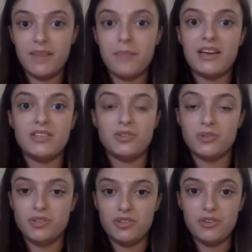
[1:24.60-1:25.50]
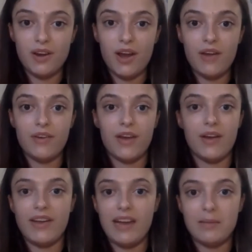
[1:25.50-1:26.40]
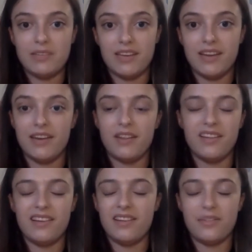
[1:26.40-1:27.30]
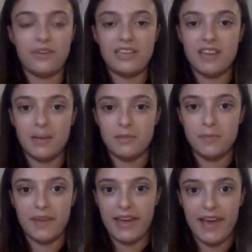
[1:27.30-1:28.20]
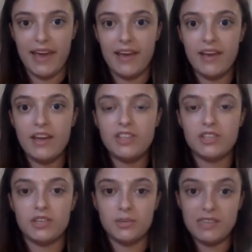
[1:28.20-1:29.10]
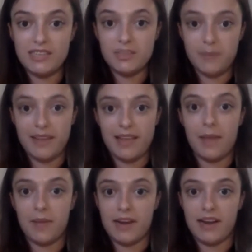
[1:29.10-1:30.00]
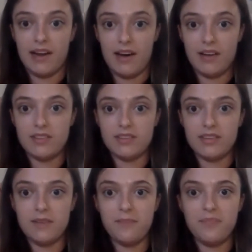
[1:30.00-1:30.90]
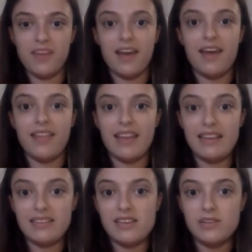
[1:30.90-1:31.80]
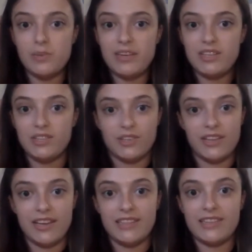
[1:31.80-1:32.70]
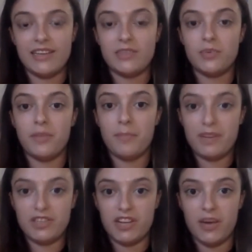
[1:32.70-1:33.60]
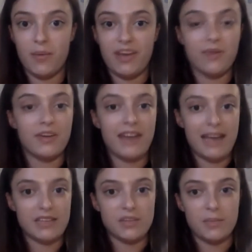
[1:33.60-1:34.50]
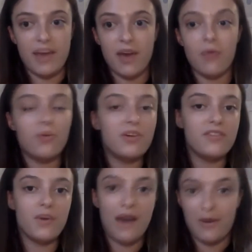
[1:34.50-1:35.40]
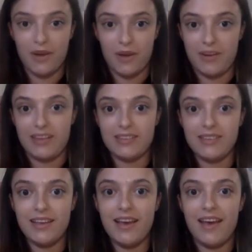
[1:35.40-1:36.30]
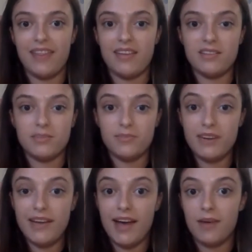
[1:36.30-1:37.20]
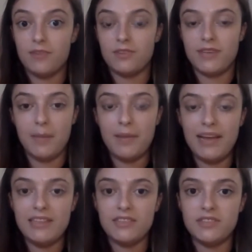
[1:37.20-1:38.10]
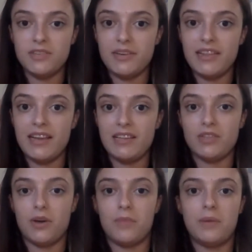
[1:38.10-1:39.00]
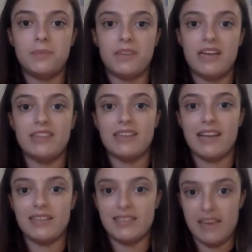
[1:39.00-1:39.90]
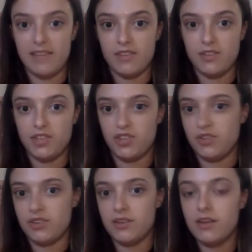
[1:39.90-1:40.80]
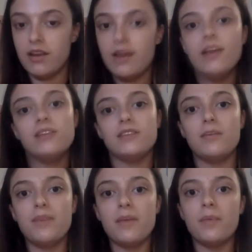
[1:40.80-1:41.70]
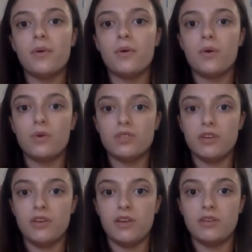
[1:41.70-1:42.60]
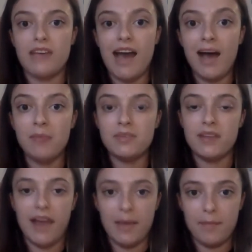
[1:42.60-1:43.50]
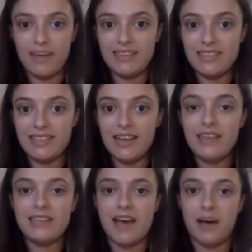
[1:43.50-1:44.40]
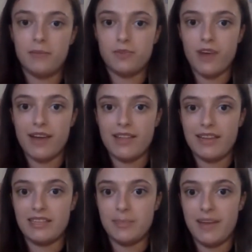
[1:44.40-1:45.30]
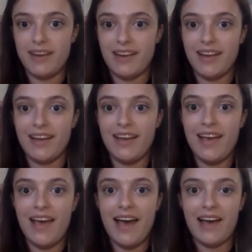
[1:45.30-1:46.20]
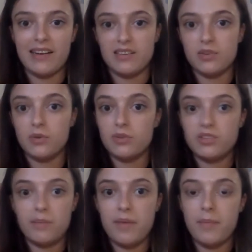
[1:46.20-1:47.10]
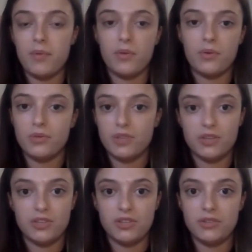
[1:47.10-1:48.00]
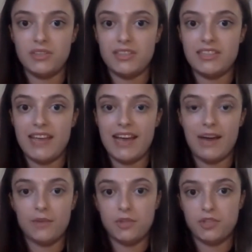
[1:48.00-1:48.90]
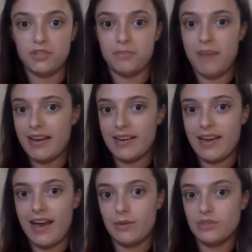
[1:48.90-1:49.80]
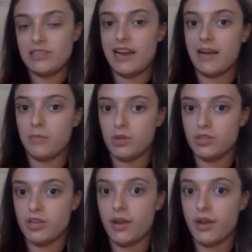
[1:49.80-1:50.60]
because your student loan only comes in 3 times per year, so you need to make that money last. The easiest way to do this is with a budget where you can estimate all of your outgoings, and there are some really helpful templates for doing this on websites like Save the Student. Some people also use apps like Mint to help track their spending, and some people also choose to take out student bank accounts like Monzo.